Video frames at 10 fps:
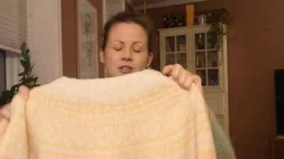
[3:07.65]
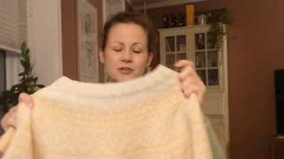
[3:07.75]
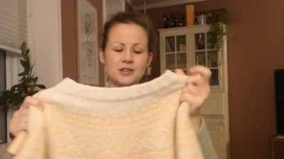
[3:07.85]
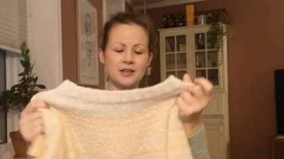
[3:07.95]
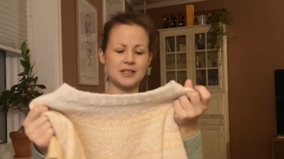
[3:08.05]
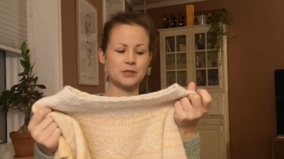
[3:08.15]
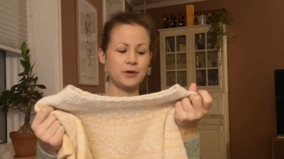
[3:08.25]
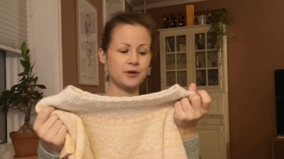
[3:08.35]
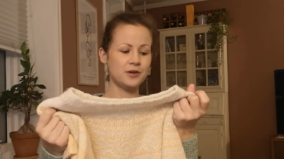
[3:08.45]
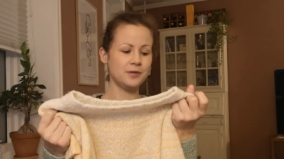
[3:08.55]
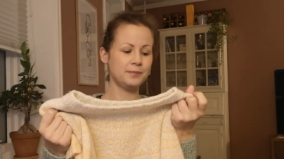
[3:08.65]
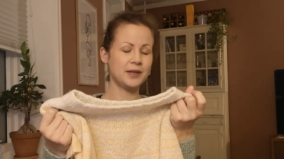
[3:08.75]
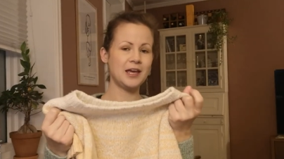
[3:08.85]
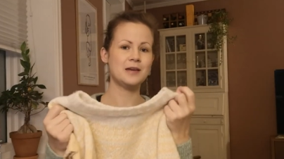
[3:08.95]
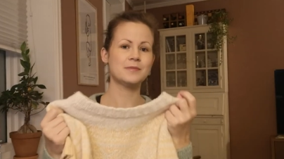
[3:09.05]
So the sweater
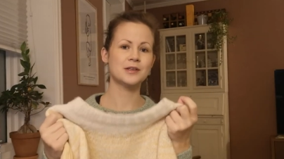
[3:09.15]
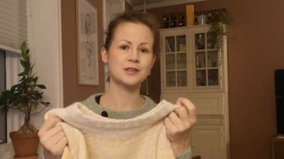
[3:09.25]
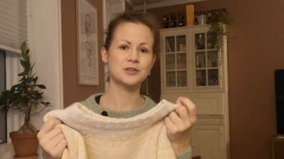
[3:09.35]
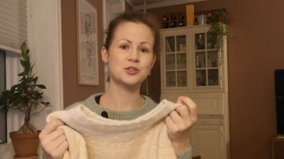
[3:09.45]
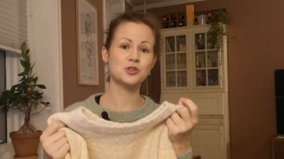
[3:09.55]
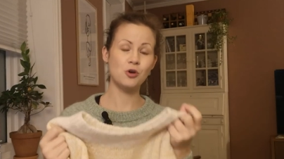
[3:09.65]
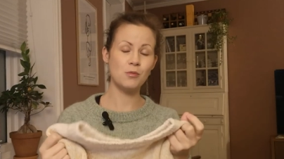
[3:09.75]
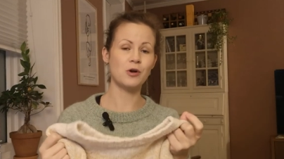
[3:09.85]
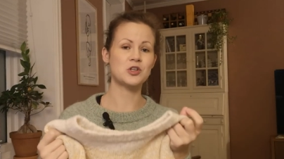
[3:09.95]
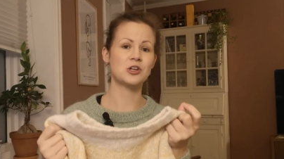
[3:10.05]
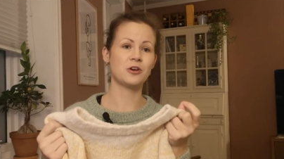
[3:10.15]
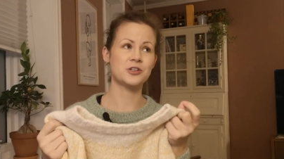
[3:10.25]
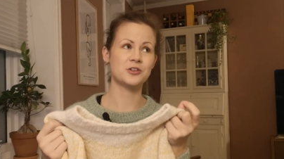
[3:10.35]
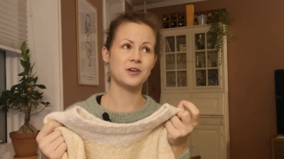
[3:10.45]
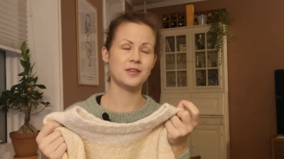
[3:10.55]
became so much
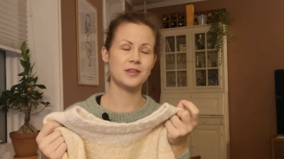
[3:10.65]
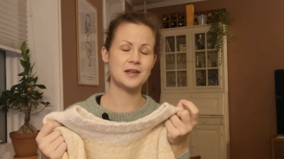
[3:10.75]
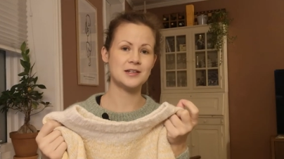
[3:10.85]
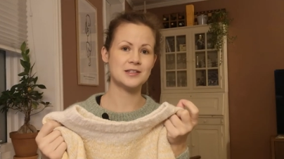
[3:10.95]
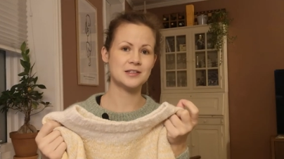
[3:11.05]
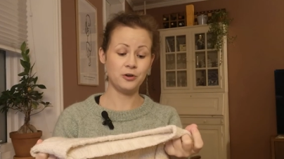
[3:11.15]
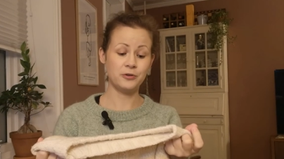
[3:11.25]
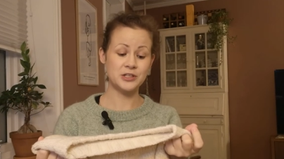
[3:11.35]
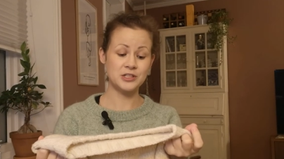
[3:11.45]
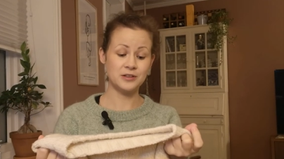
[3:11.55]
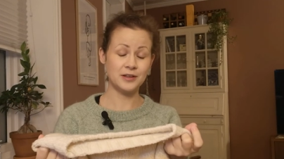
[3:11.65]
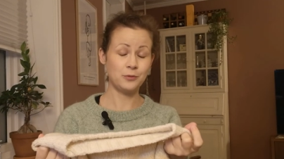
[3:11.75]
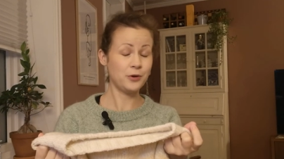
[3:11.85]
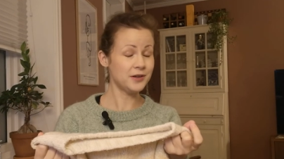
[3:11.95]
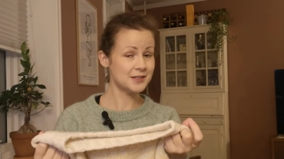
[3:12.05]
larger than it originally
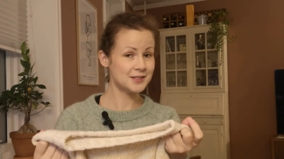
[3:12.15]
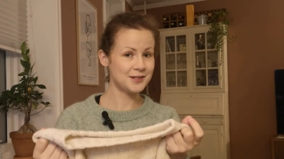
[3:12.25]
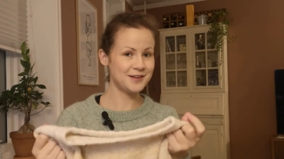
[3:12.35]
was.